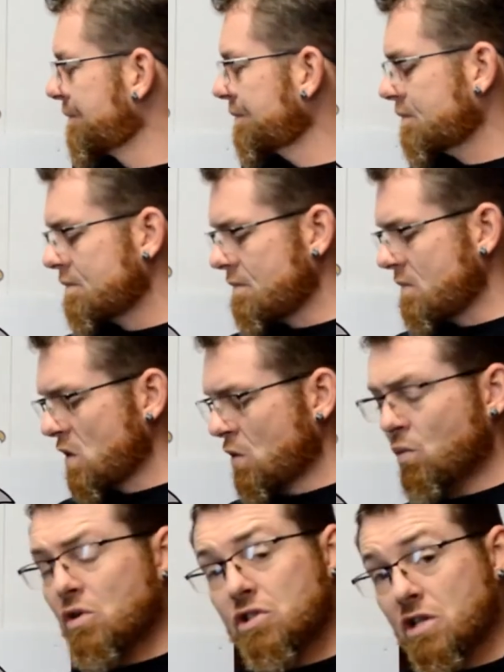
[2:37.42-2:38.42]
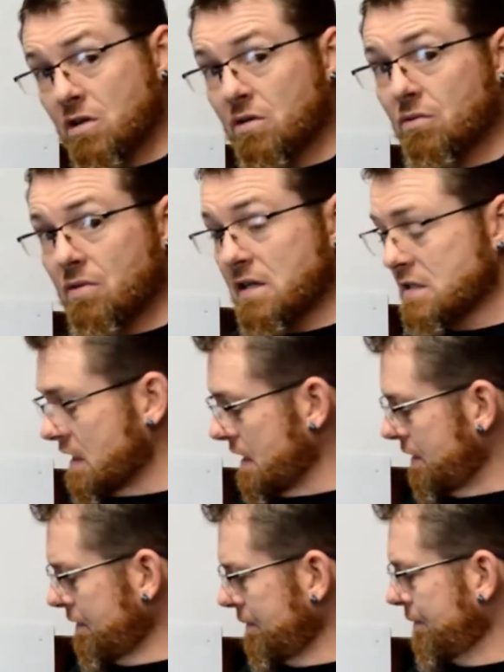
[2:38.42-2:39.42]
We'll show you the rest
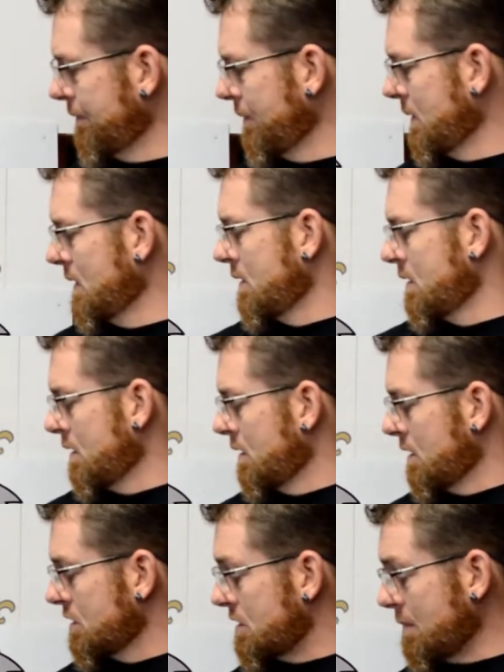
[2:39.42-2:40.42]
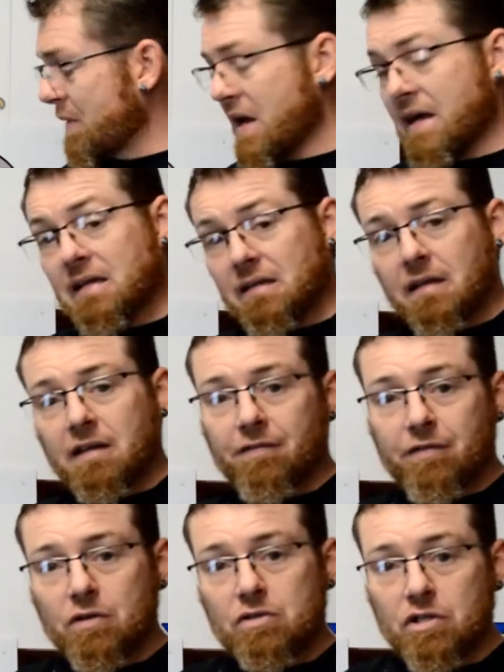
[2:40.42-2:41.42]
later. Some paint.
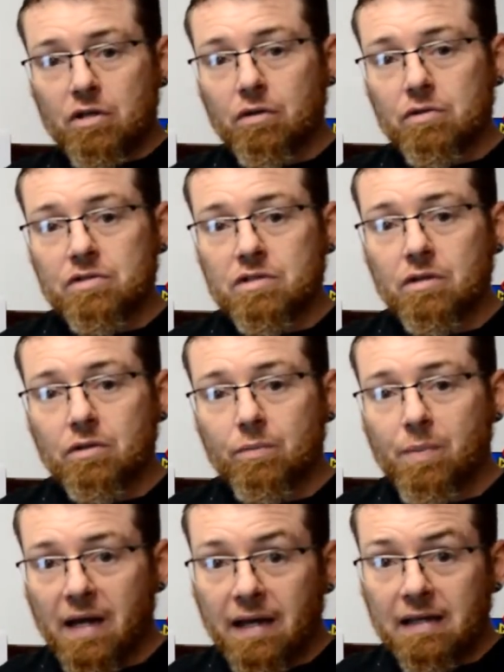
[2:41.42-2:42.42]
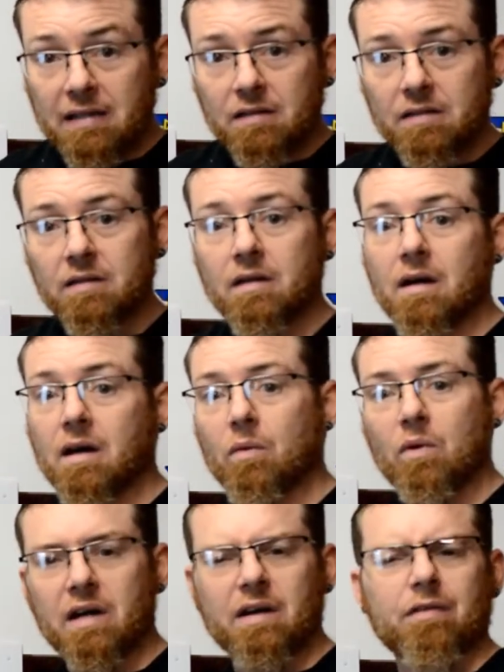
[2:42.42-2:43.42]
If you choose to paint
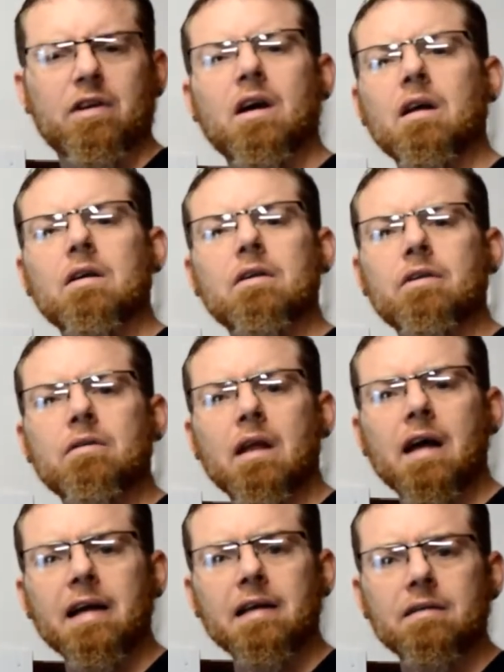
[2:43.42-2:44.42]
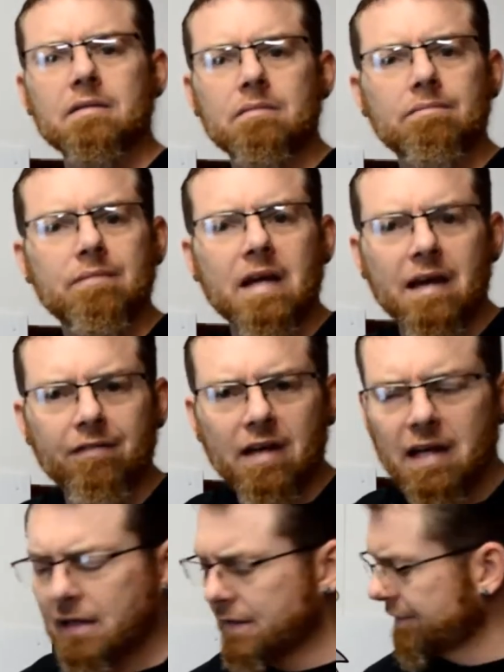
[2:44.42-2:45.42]
whatever color you like, have
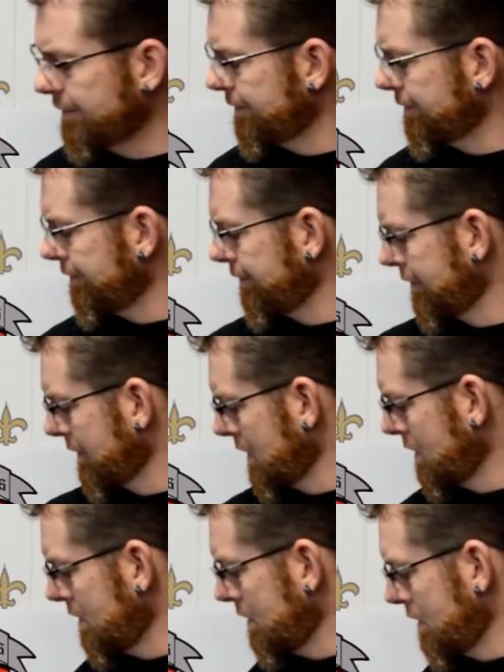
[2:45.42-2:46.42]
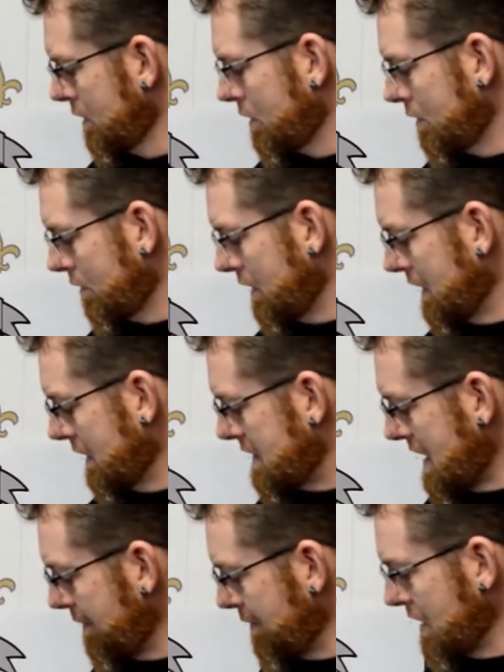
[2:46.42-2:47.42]
at it. You'll need a
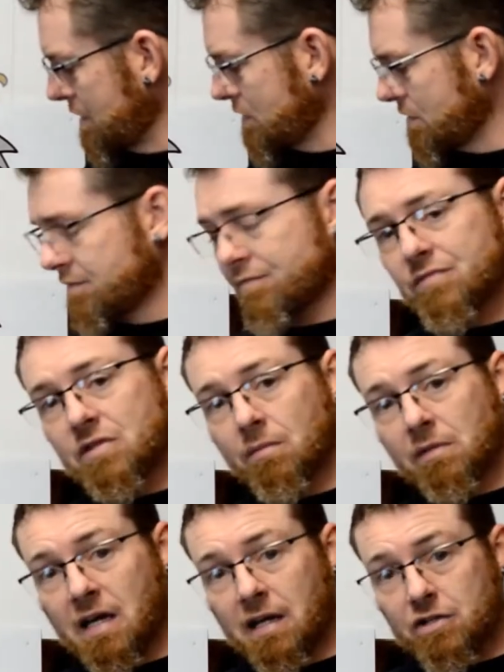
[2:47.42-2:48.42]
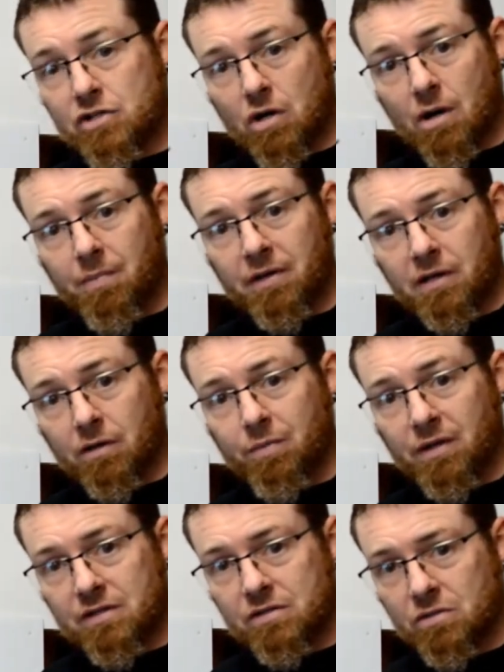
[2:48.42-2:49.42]
tape measure, some kind of Sharpie or
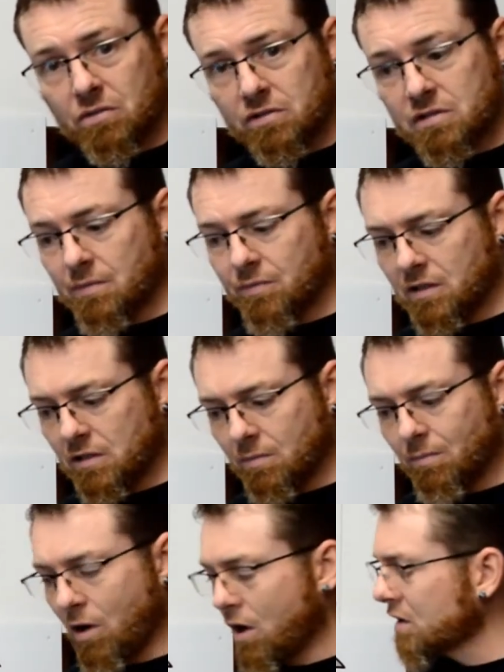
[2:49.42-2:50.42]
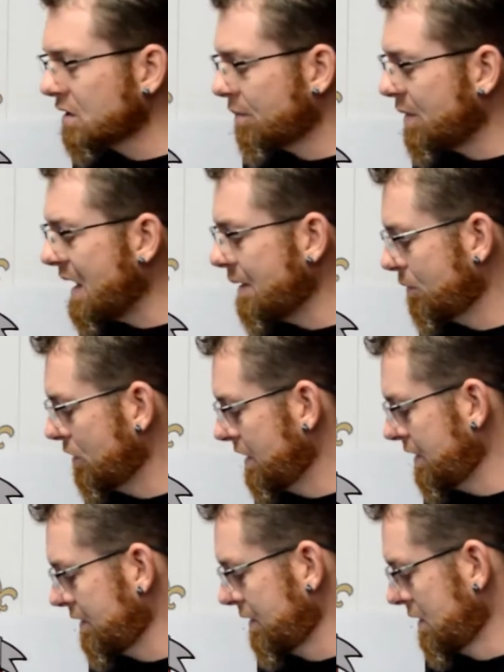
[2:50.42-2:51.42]
pencil or something to mark the pipe
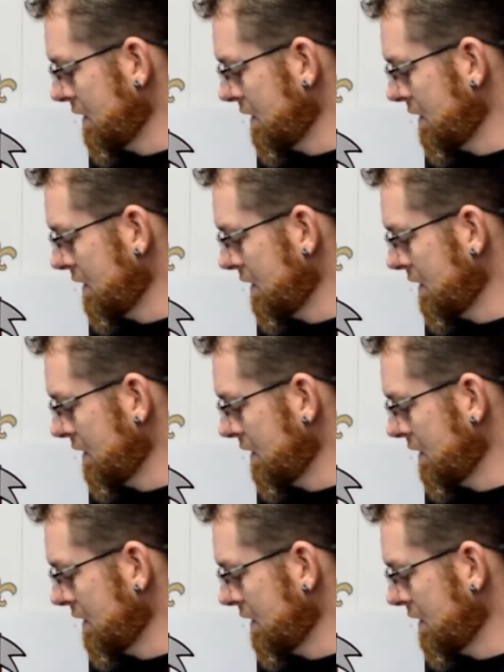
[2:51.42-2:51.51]
with,